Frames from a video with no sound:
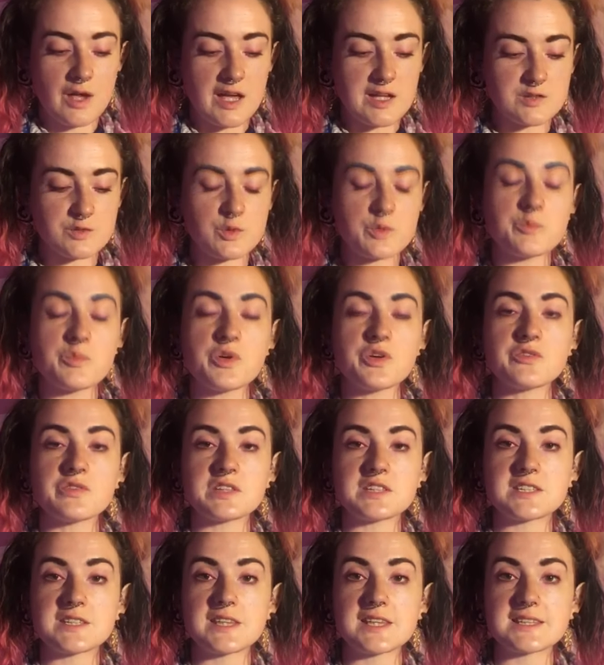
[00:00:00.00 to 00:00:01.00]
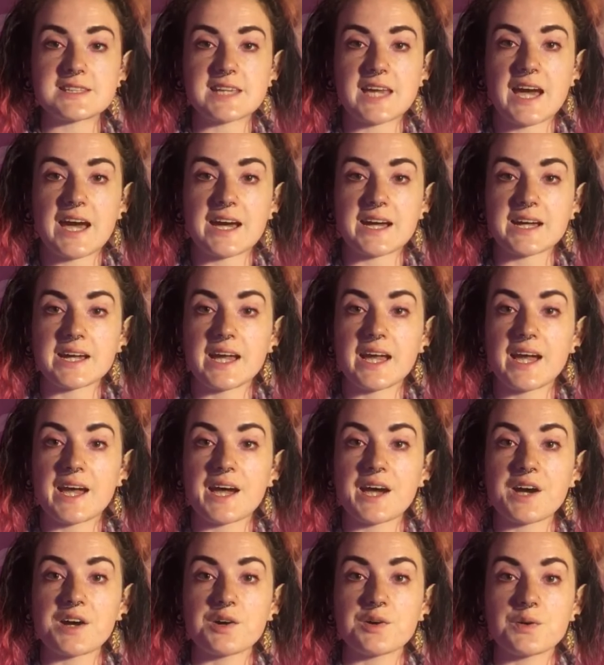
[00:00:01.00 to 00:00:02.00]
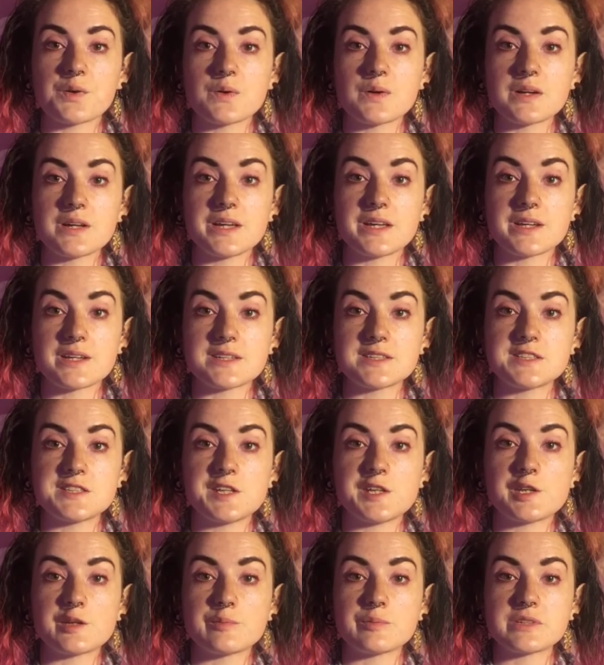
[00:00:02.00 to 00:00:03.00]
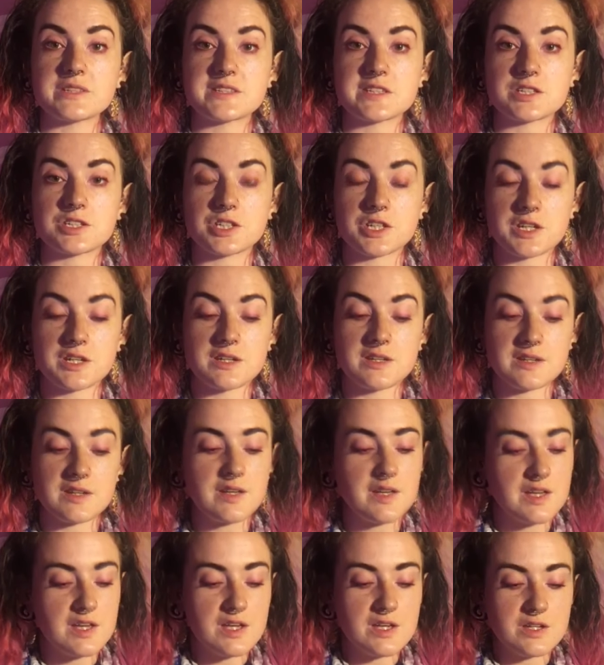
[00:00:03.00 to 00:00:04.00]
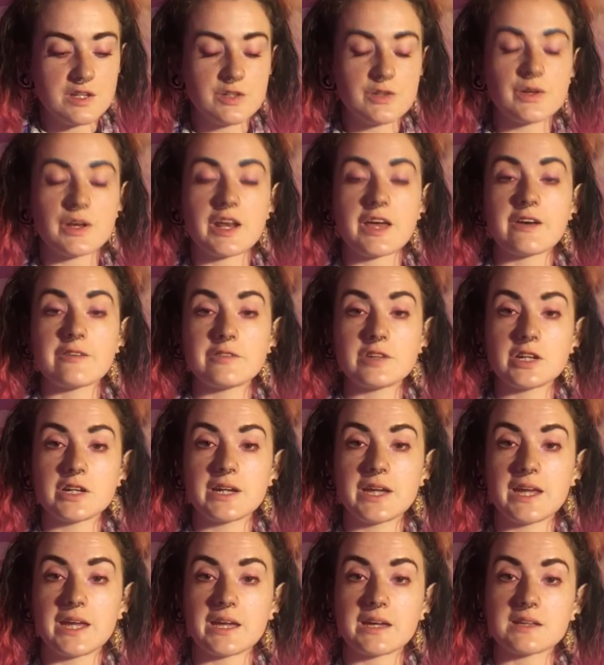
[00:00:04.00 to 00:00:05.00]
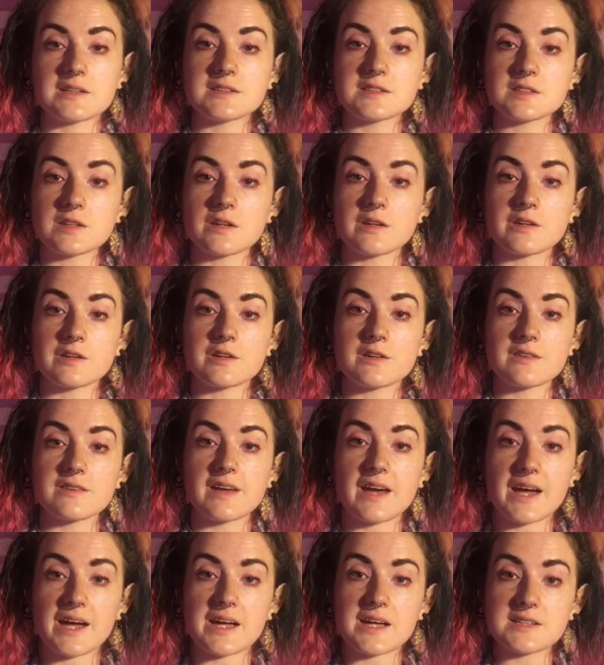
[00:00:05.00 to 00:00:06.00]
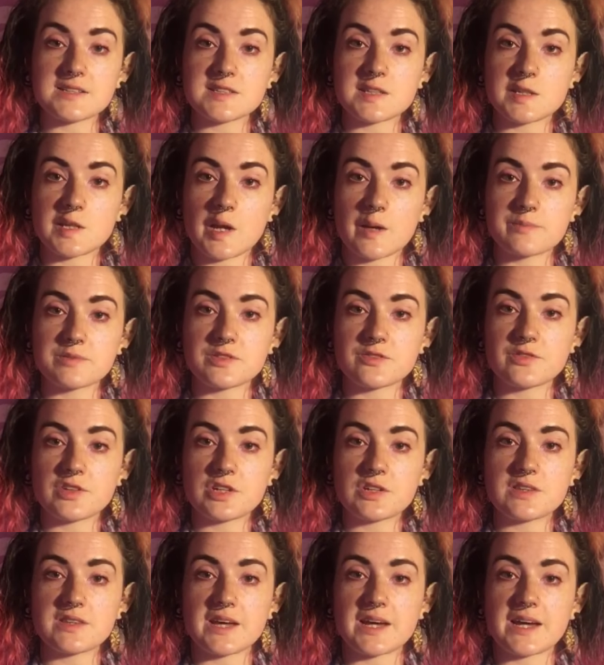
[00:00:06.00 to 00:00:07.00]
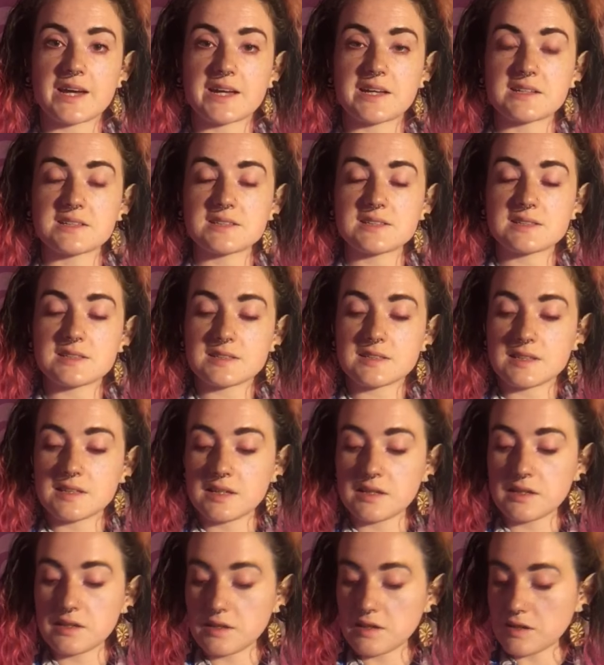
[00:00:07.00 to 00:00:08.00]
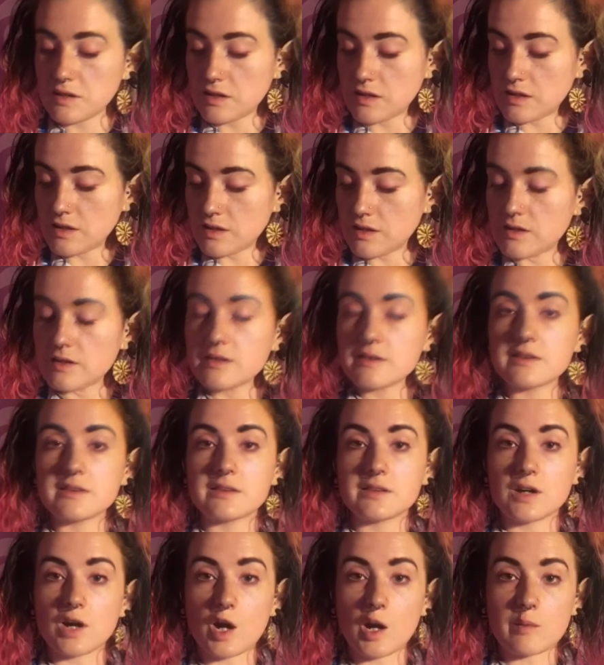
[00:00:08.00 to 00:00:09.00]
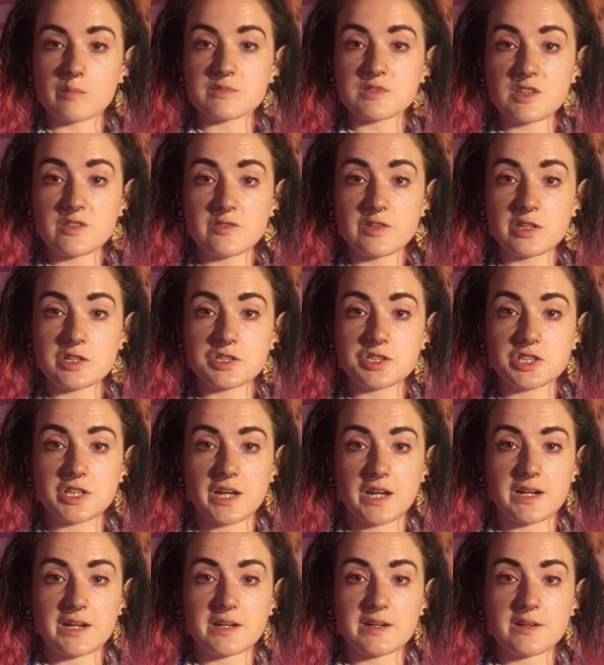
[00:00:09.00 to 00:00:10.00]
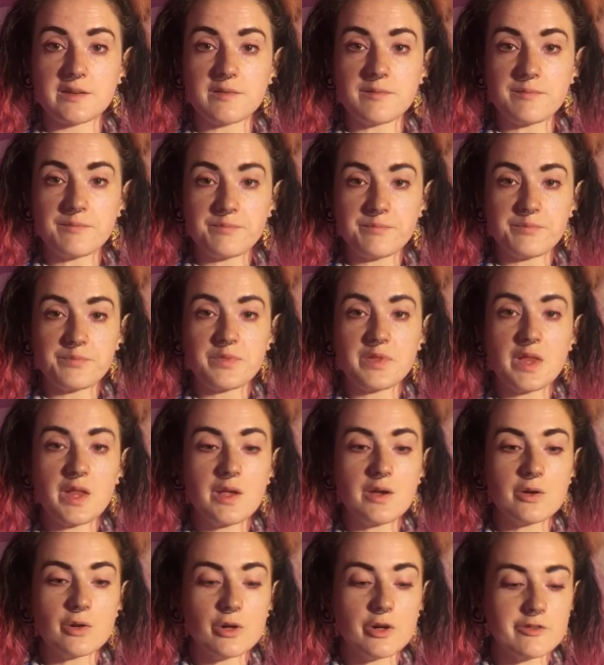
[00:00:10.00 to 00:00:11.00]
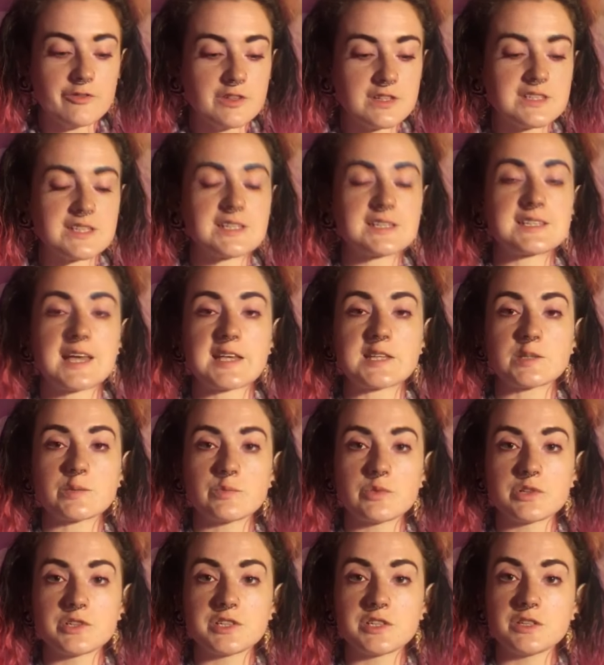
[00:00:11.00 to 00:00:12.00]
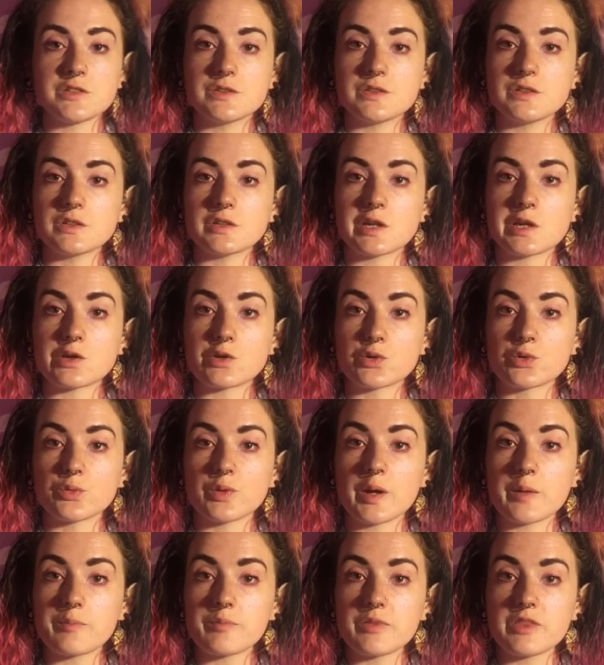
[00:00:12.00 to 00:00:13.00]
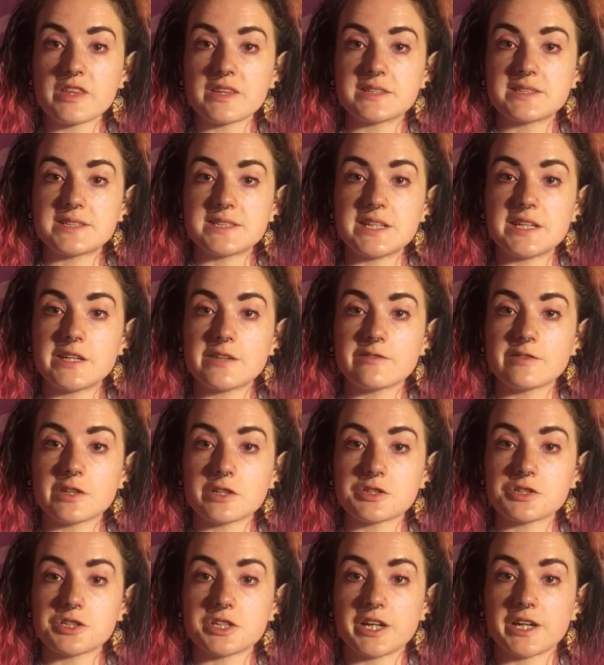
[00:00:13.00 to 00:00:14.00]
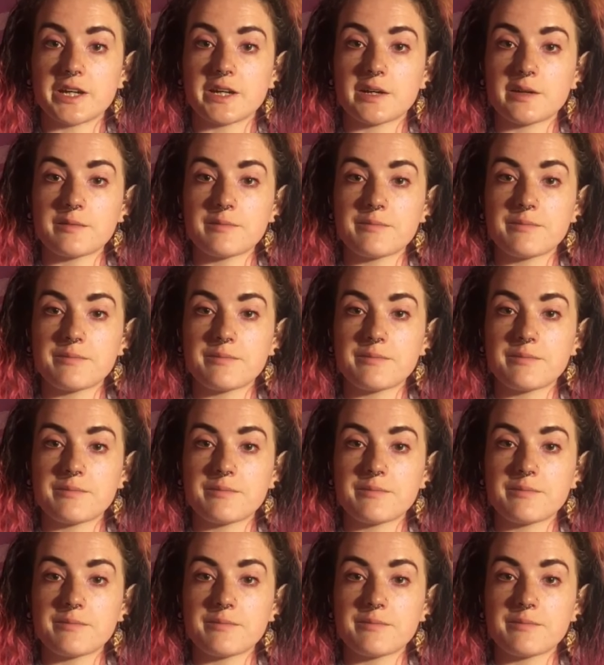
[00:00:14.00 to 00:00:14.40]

we move into this cat-cow in a seated position, you can have your hands on your thighs, the tops of your thighs, the arms of your chair, or if it's accessible to you, you can grip the seat of your chair.